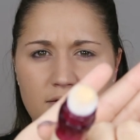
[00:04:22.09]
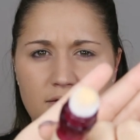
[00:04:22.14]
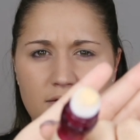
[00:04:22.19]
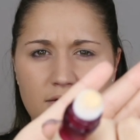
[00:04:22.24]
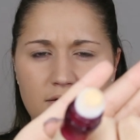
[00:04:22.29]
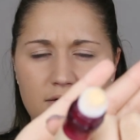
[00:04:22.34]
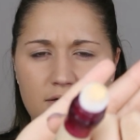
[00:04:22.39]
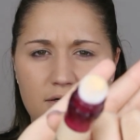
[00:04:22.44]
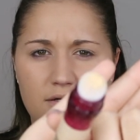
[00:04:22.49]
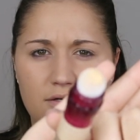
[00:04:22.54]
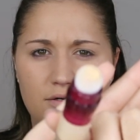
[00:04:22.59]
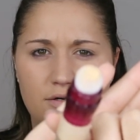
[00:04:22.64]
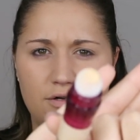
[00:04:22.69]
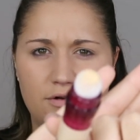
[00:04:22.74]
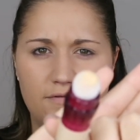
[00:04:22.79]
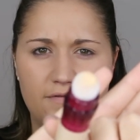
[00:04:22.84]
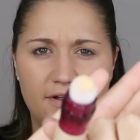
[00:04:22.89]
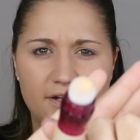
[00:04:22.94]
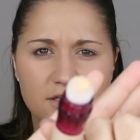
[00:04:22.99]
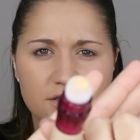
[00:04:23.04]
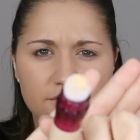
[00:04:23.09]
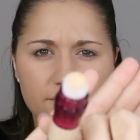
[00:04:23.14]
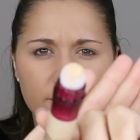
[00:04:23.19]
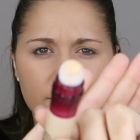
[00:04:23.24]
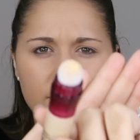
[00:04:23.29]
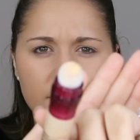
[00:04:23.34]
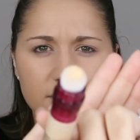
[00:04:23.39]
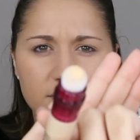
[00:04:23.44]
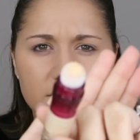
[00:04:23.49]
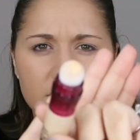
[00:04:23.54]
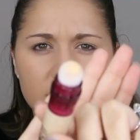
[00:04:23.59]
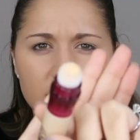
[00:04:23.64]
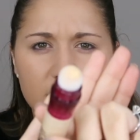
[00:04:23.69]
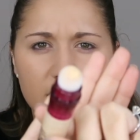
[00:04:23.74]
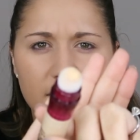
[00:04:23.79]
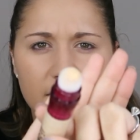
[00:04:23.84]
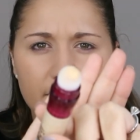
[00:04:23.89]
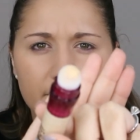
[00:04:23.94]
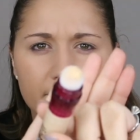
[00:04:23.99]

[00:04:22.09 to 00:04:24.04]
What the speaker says: I don't know if that's focused or not.